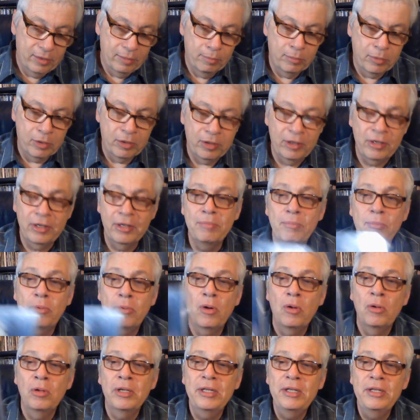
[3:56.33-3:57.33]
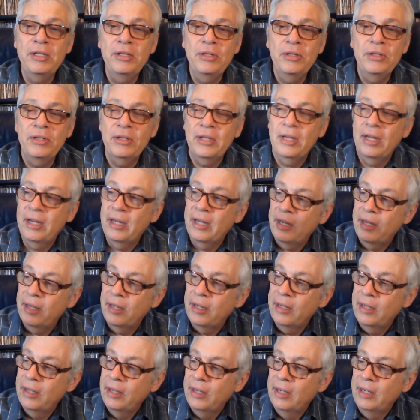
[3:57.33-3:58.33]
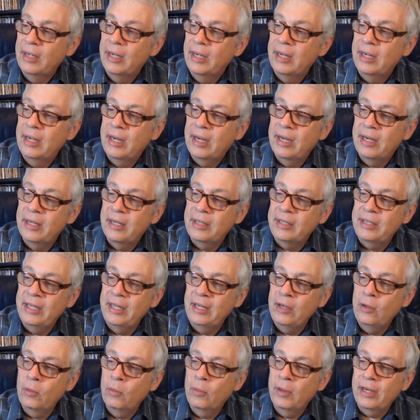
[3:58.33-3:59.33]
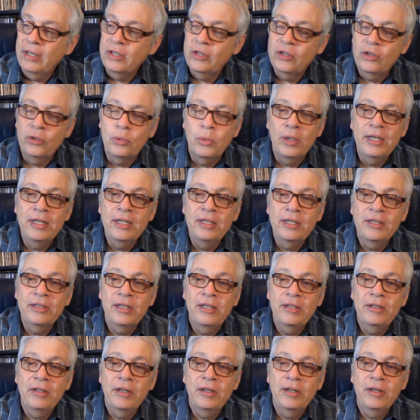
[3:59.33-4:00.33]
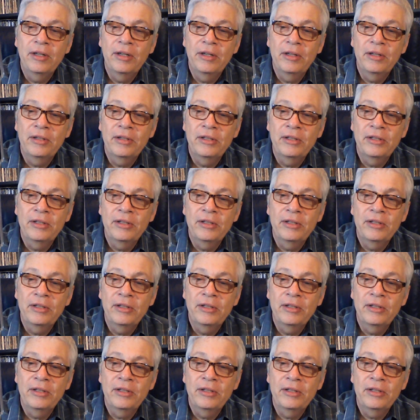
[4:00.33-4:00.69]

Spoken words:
Mark and Boland's T Rex 20th